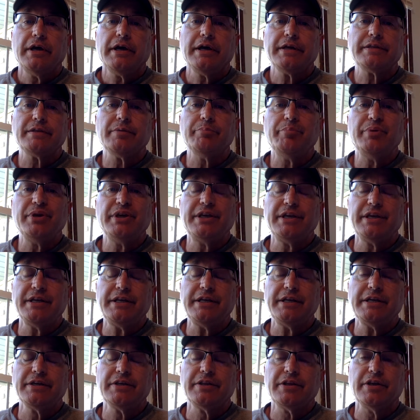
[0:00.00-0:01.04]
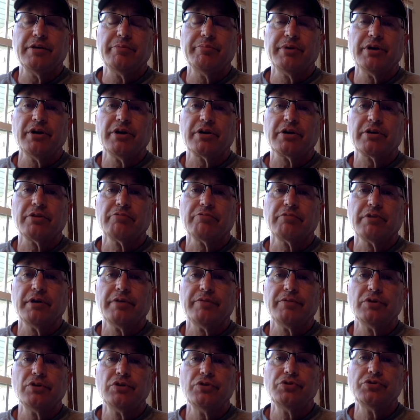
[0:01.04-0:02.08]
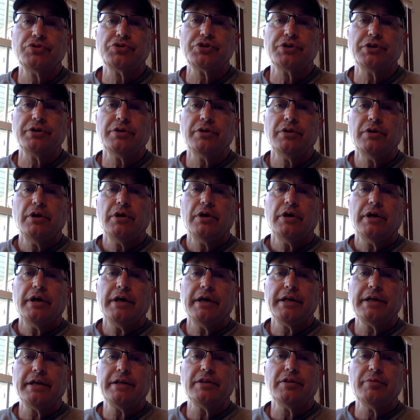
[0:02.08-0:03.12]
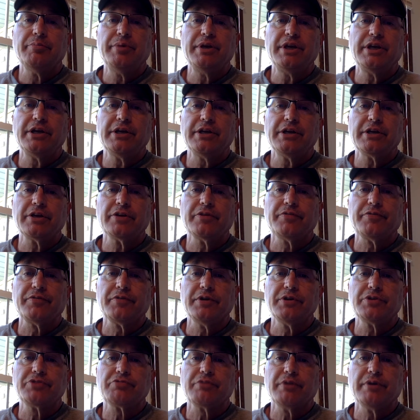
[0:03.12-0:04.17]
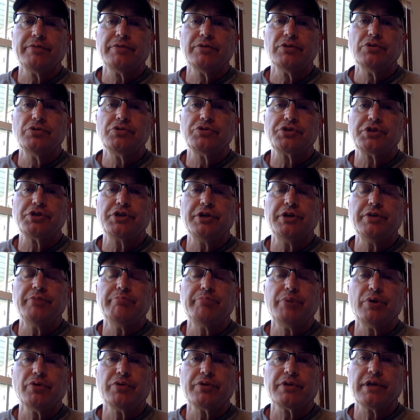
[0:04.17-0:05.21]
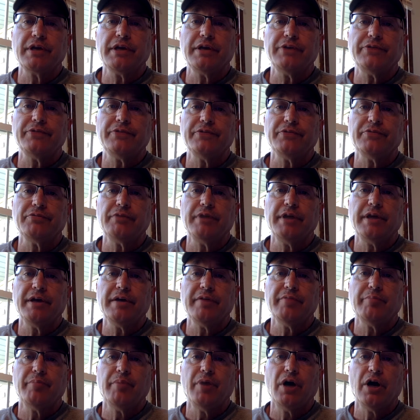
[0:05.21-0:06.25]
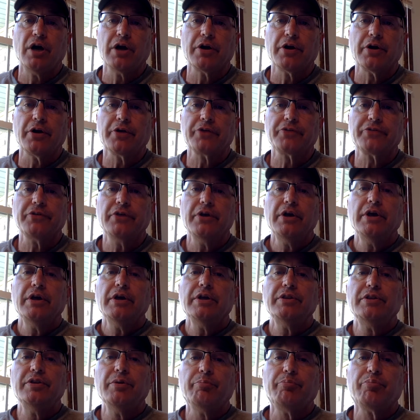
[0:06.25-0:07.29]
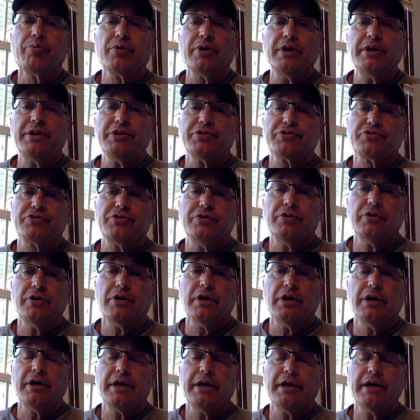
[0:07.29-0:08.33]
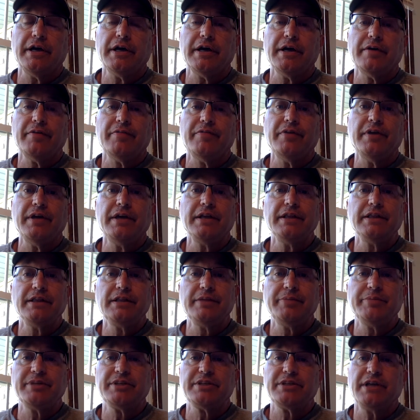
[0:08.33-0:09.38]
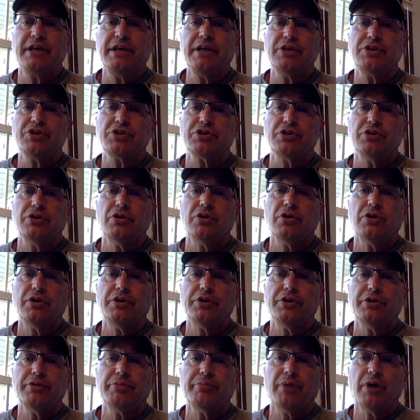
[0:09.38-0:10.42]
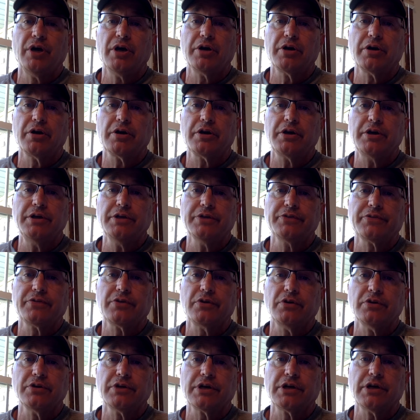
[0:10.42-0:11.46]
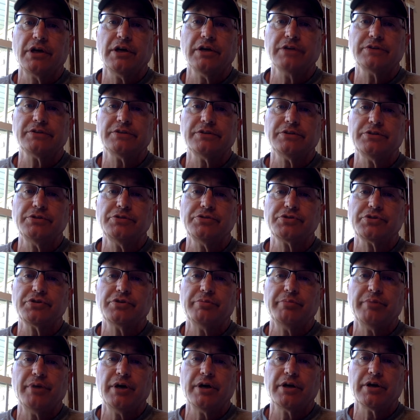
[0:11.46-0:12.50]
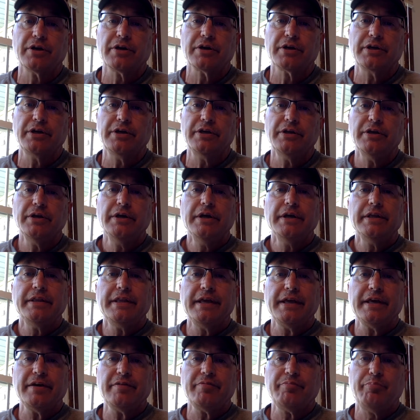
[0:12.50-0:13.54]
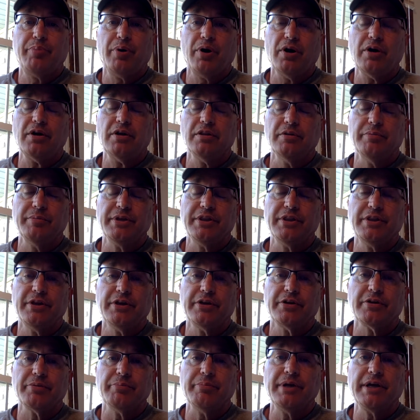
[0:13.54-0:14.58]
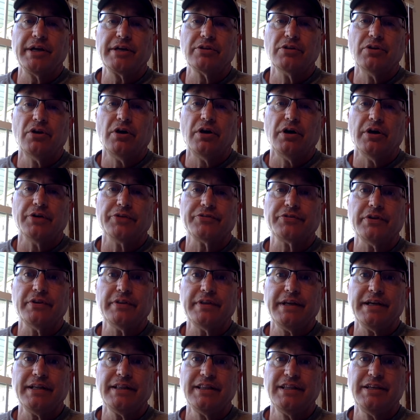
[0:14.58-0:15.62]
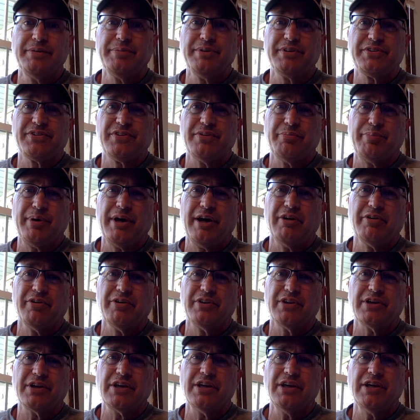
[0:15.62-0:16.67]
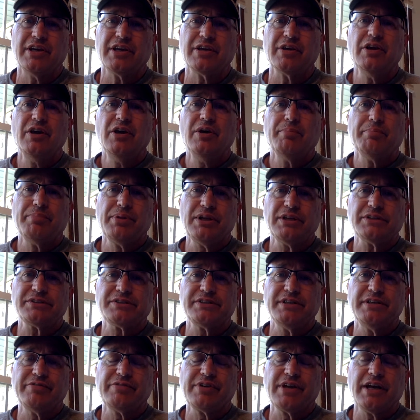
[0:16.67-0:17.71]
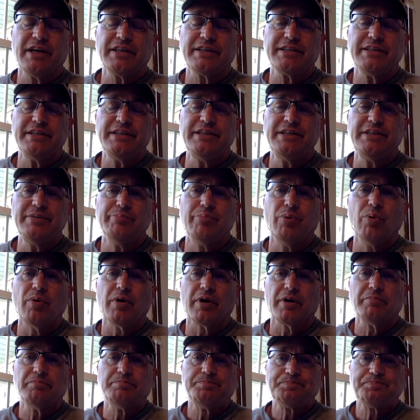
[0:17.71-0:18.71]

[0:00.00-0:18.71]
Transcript: At the beginning of the American Revolution and at the beginning of the French Revolution, in both cases, we have monarchs. The British have a limitation on their monarchy. It's called a constitutional monarchy. They have parliament there to make laws. That limits the power of the king. Plus, they've got the Ebor.